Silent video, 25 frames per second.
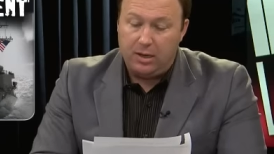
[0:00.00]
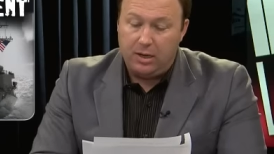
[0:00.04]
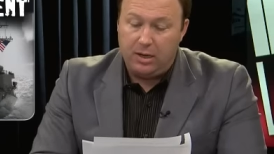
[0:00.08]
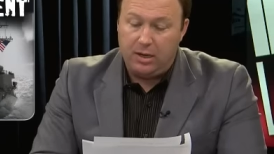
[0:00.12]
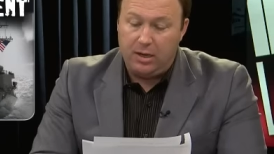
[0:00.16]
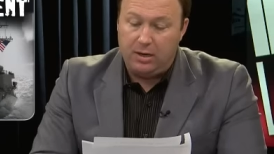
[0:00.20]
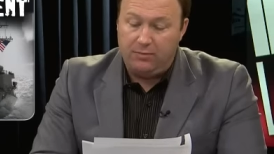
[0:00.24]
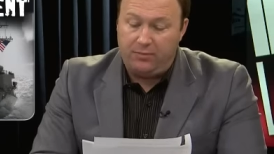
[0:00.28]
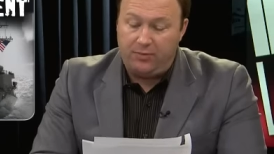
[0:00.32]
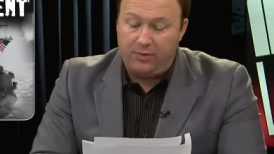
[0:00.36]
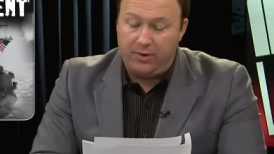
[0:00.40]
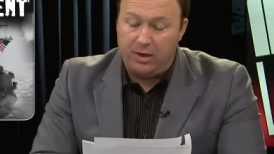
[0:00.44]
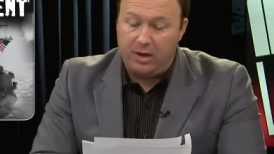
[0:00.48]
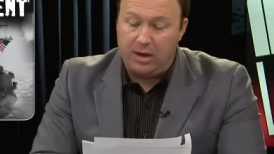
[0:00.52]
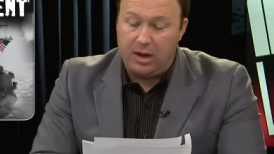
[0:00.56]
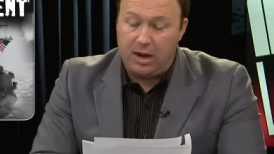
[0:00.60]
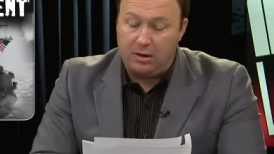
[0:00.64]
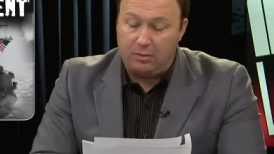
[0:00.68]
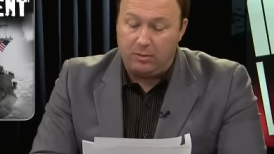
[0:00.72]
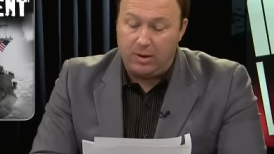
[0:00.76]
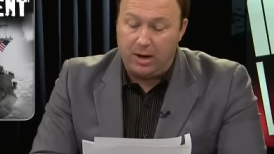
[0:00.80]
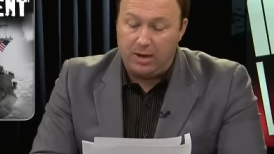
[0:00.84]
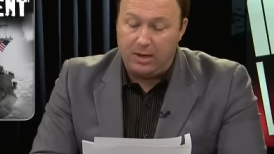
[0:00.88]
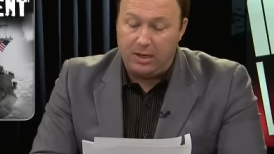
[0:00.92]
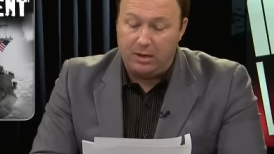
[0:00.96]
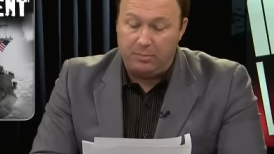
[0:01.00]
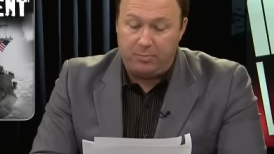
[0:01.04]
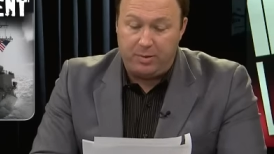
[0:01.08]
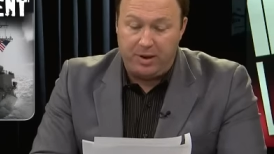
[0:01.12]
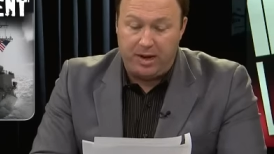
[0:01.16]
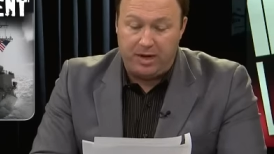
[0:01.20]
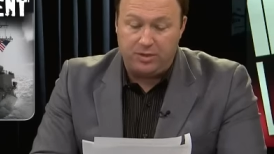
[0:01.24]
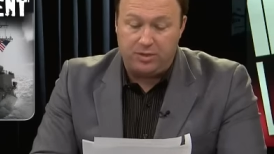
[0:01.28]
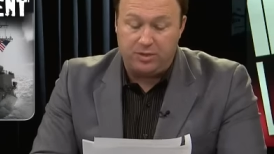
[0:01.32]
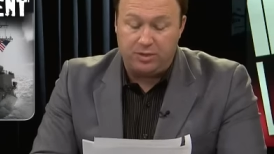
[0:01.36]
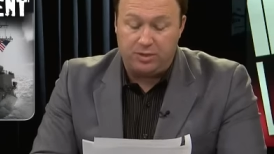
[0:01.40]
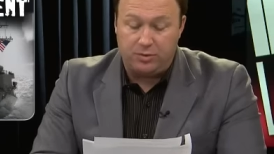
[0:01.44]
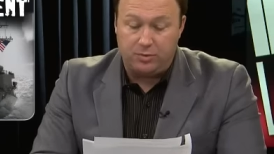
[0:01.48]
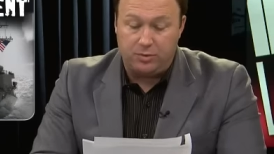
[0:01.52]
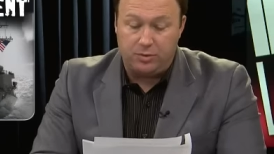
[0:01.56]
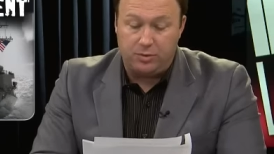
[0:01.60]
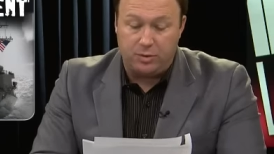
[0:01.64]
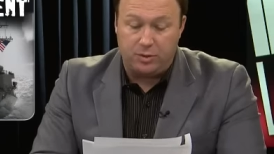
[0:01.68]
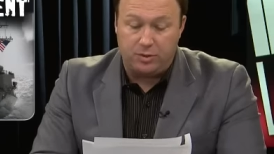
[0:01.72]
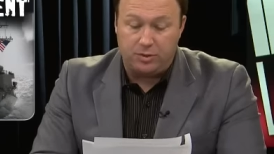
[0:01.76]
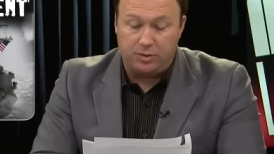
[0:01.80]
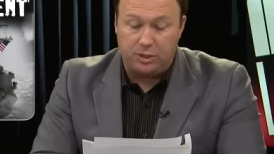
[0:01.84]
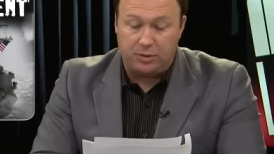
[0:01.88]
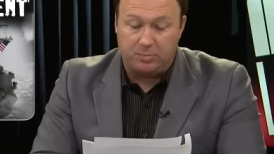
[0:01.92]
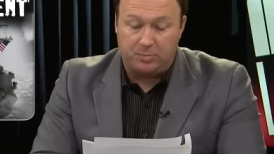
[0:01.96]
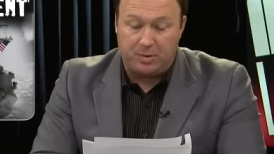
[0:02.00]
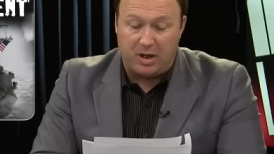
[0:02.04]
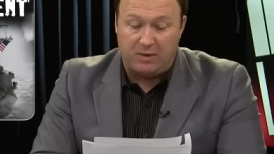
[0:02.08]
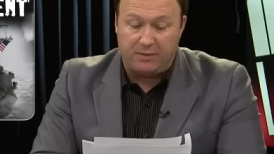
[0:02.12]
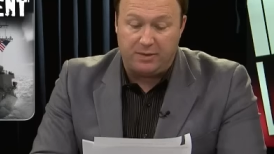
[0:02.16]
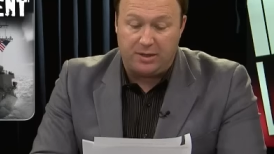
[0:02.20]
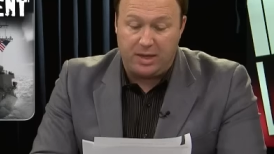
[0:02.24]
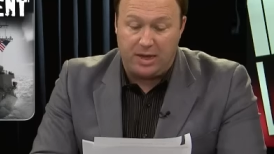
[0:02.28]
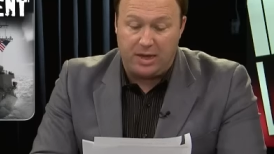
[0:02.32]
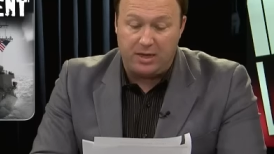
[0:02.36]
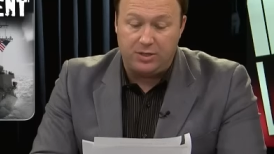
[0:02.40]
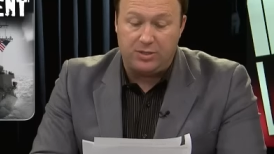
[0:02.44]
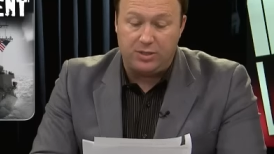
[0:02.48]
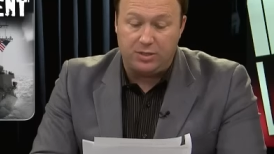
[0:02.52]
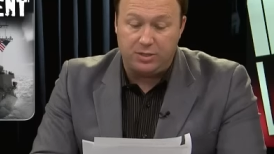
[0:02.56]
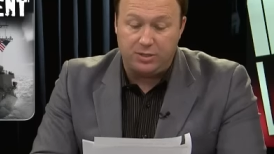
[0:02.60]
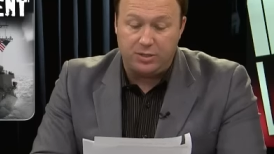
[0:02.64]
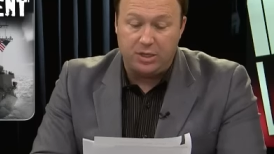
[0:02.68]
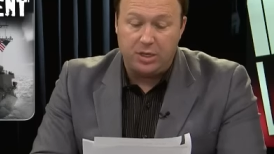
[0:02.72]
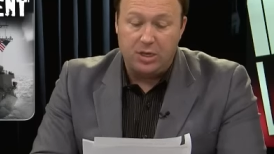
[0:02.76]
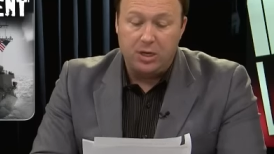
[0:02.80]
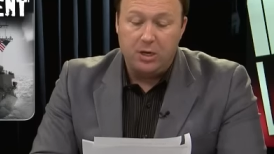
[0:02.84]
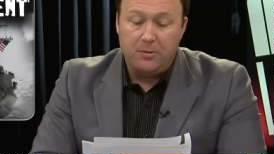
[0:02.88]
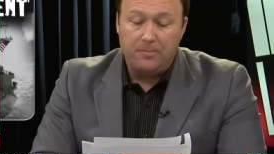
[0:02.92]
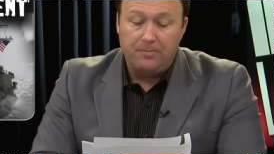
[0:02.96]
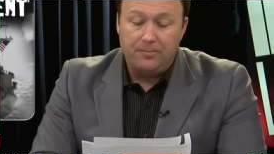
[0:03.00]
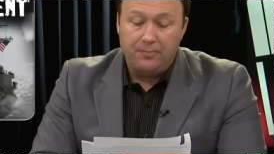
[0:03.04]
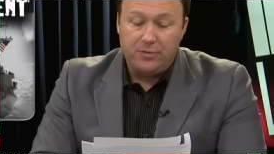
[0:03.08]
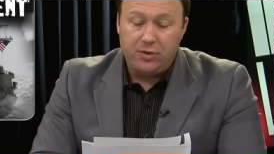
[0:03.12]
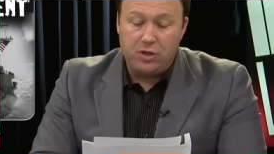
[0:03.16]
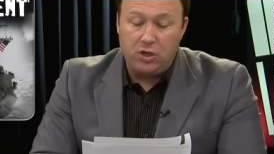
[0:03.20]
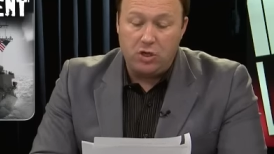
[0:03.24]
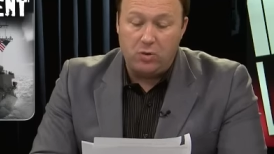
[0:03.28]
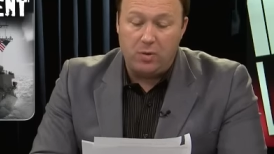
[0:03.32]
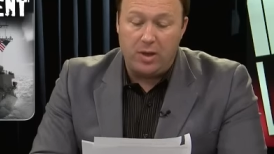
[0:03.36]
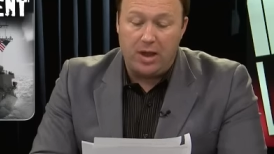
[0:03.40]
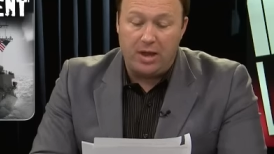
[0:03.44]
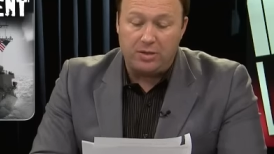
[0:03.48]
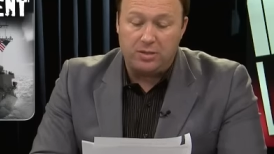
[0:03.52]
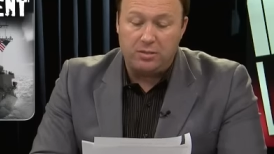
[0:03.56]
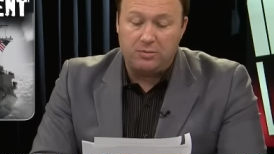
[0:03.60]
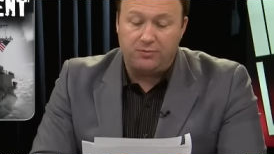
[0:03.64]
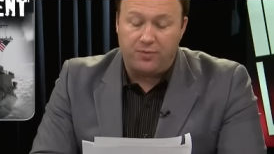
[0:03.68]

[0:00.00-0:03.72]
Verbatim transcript: infinite Iranian patience to endure such provocations, U.S.